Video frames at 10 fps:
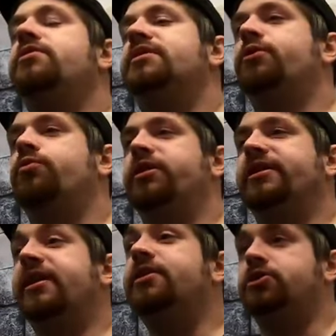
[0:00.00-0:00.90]
ever worked an
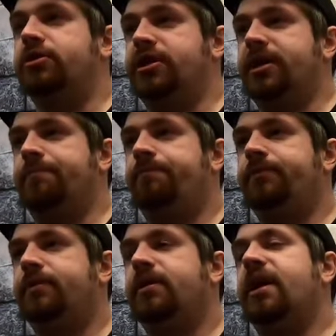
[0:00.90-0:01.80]
industry job
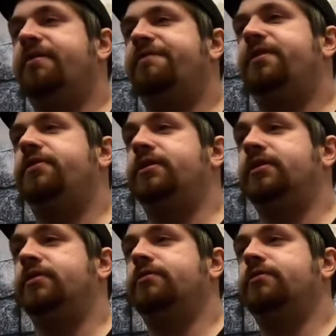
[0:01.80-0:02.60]
and felt the